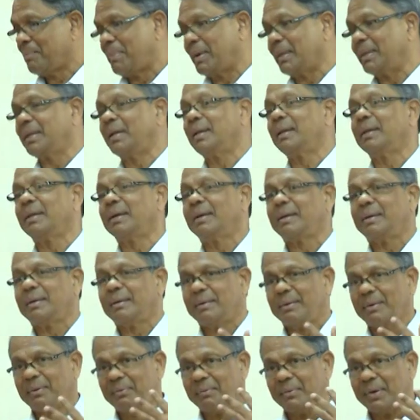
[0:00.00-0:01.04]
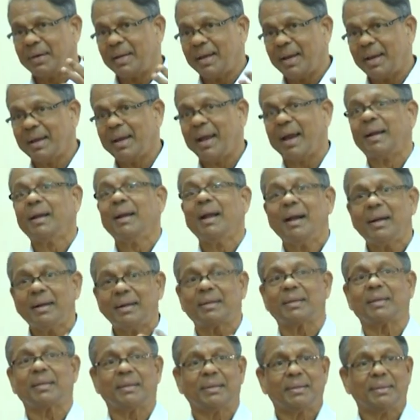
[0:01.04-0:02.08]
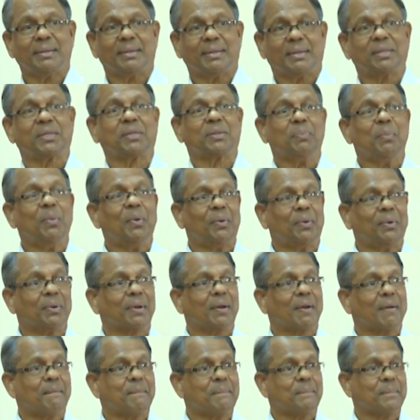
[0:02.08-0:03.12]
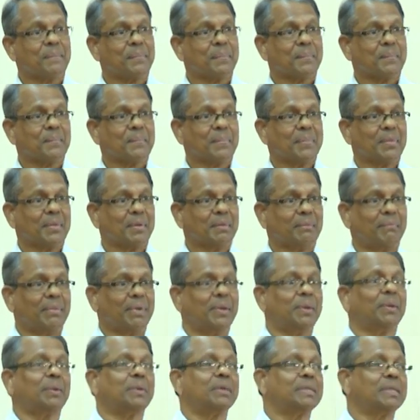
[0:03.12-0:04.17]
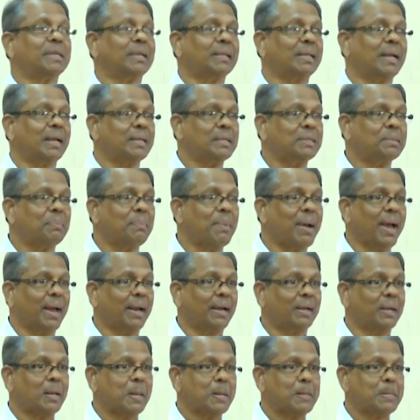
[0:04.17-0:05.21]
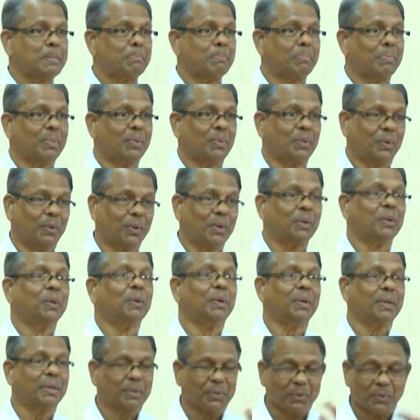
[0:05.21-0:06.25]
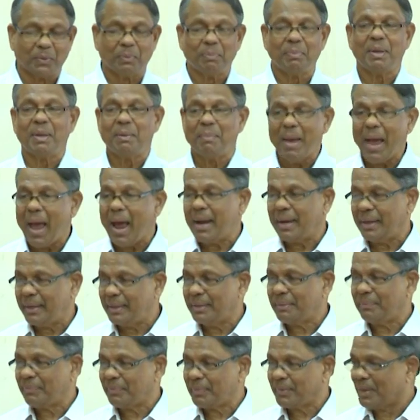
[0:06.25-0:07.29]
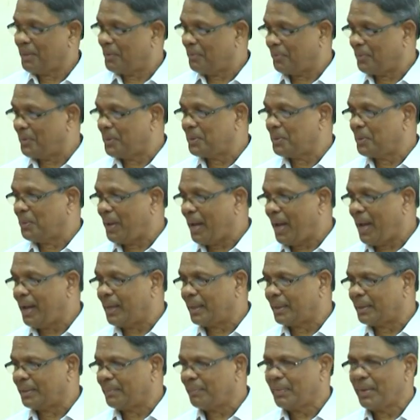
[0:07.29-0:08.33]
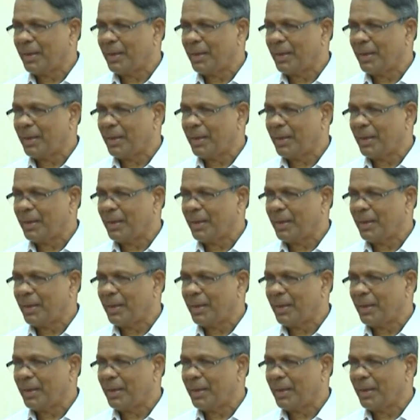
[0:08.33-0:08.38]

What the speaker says: But then when an adult smokes, we don't say that is bad, although it could be bad for your health.